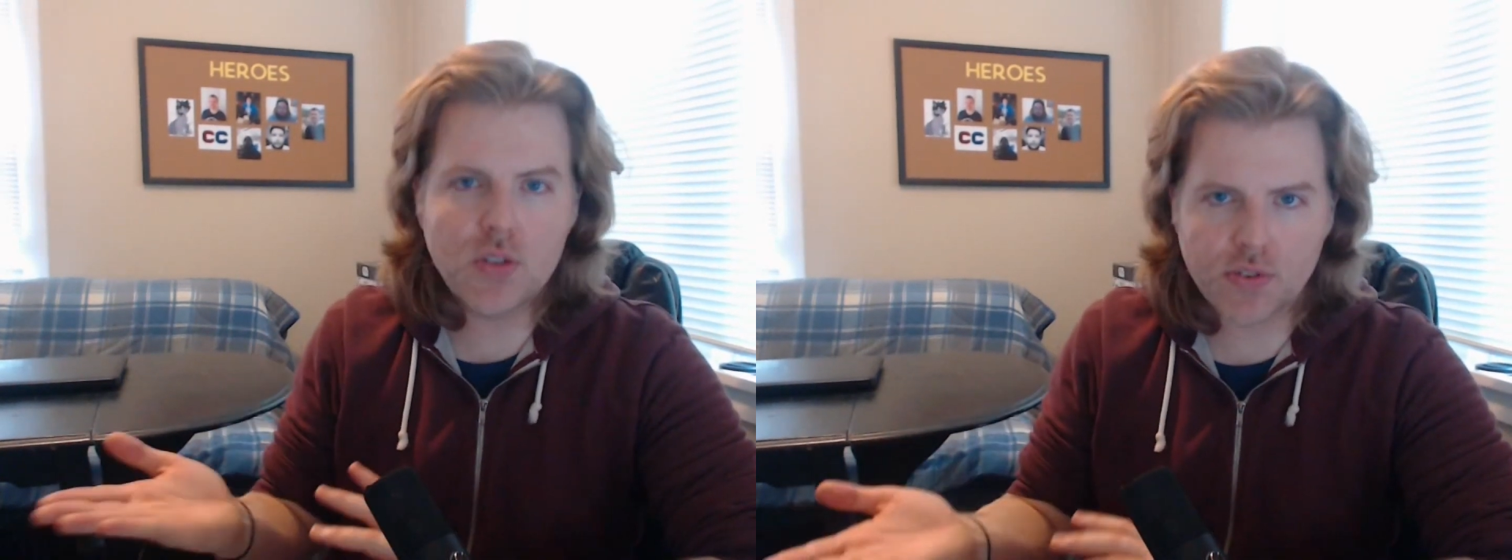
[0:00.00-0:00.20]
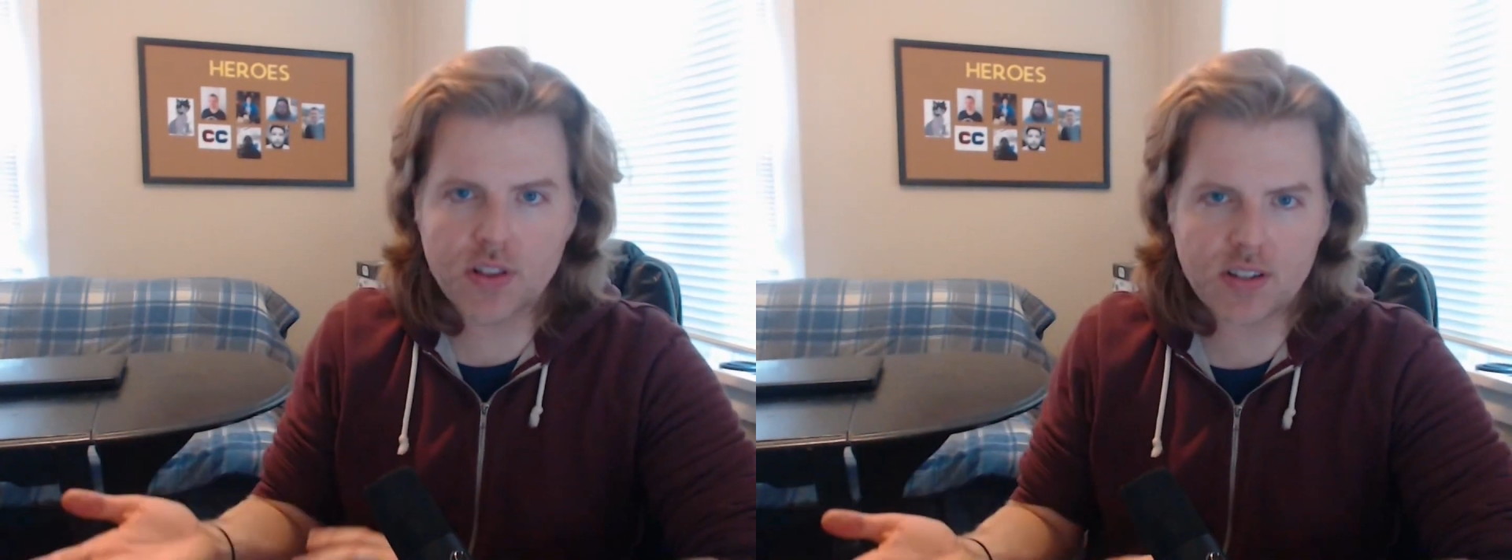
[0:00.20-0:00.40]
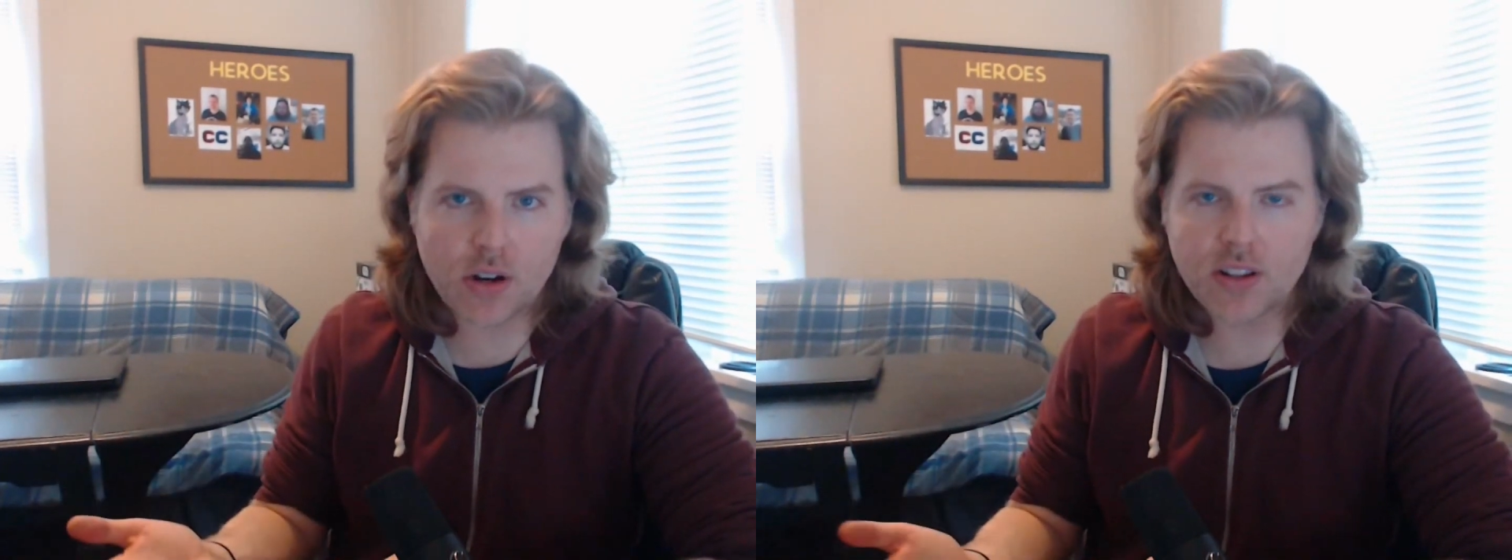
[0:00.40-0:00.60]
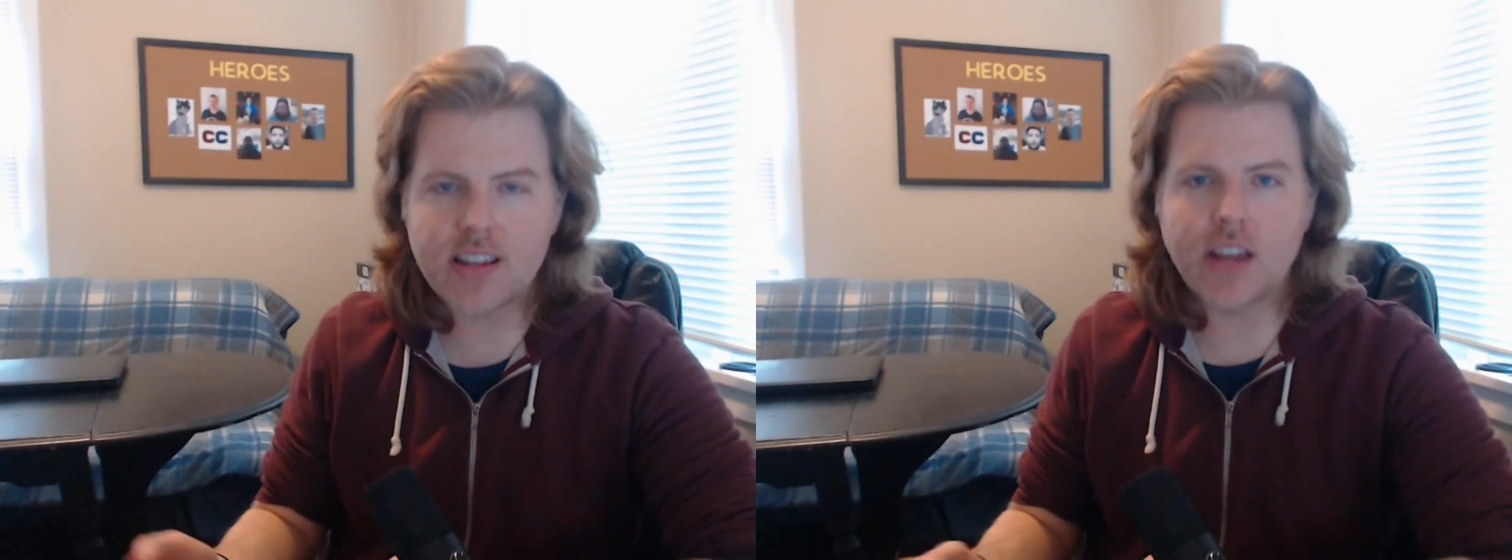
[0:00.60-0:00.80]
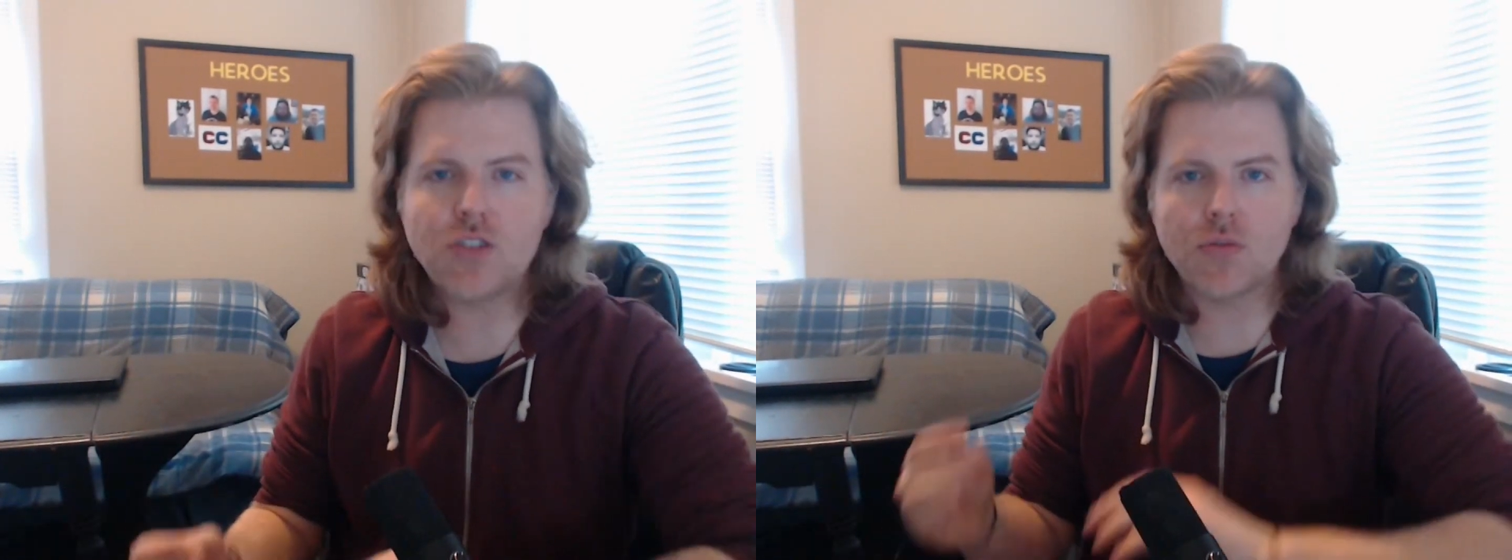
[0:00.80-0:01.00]
for the
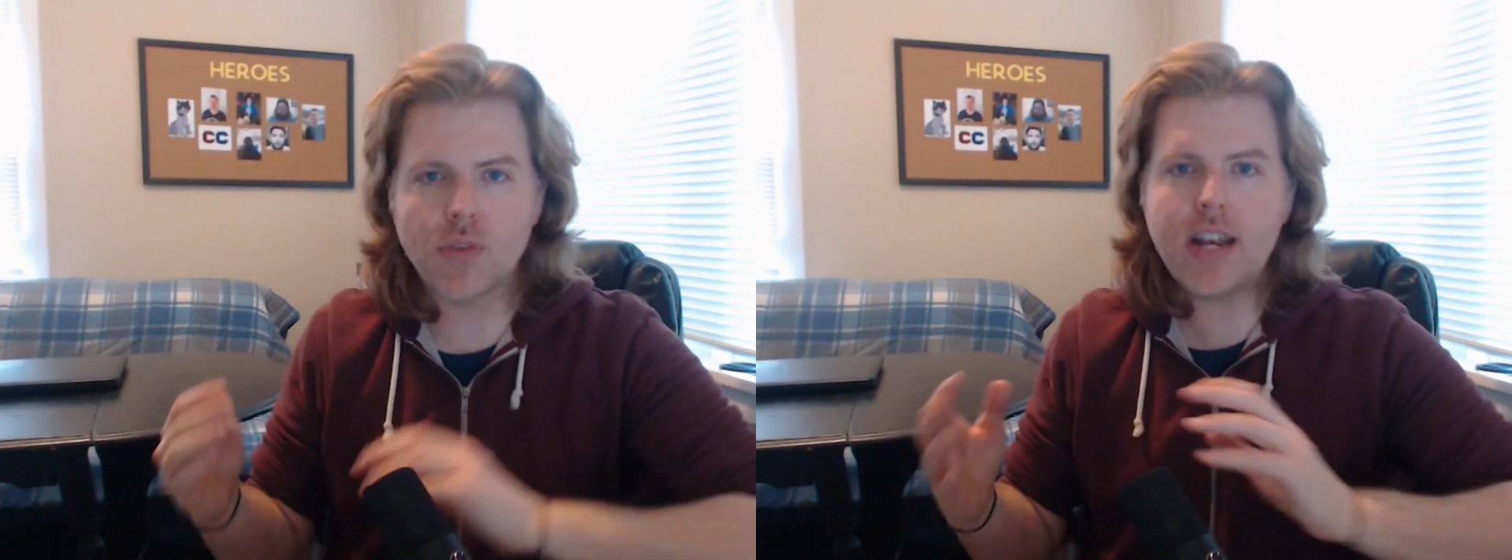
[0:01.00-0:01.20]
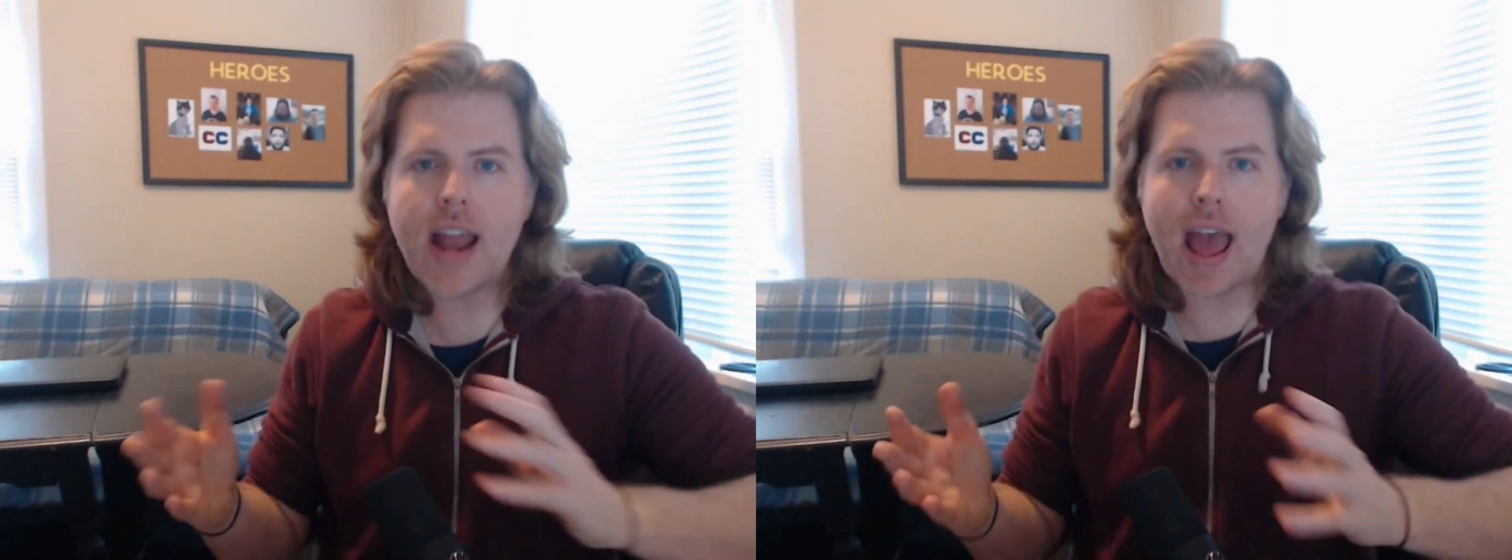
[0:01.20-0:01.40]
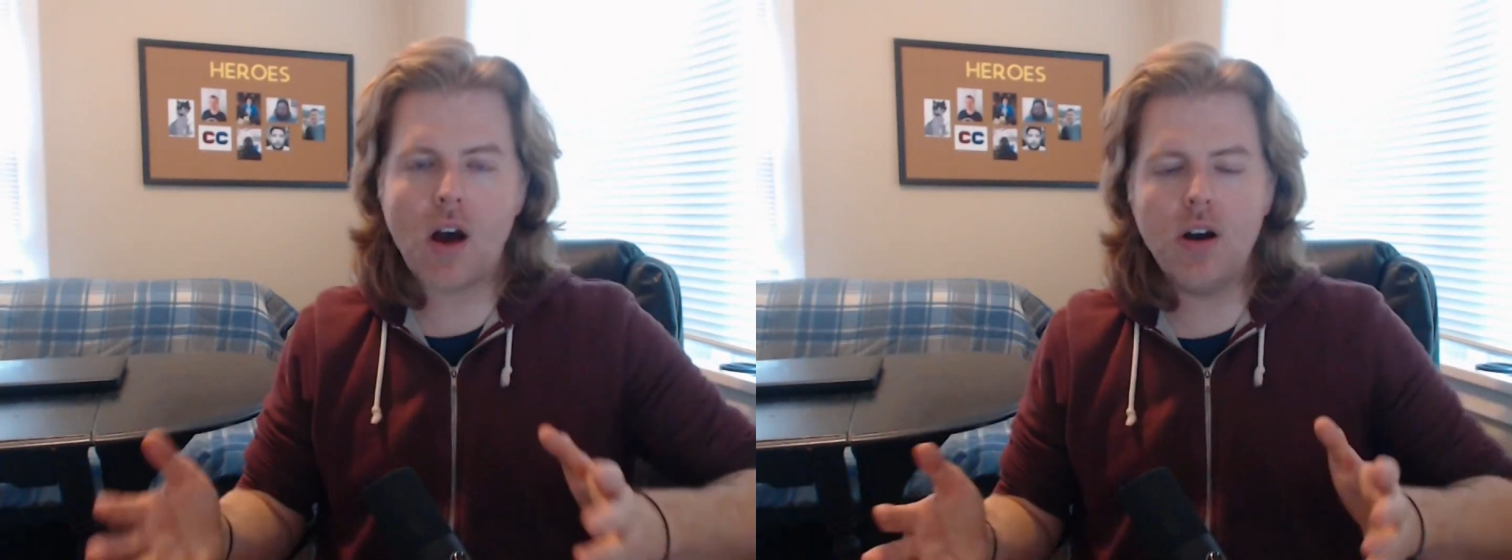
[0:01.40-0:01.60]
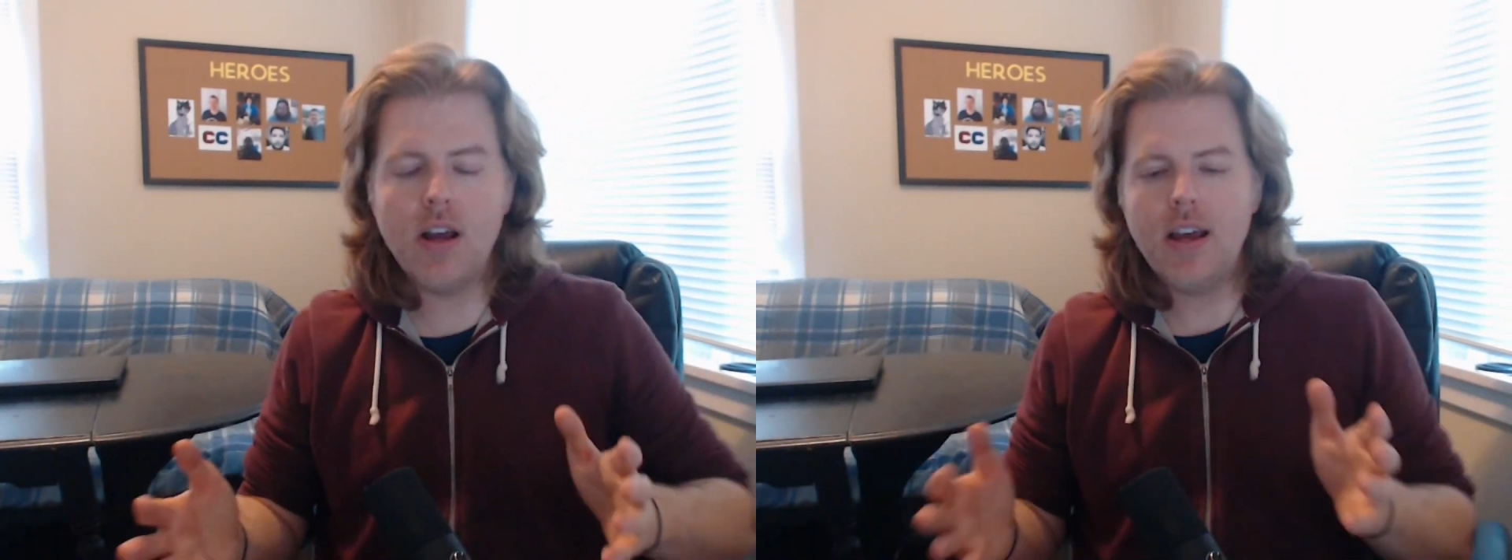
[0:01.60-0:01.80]
serialization right now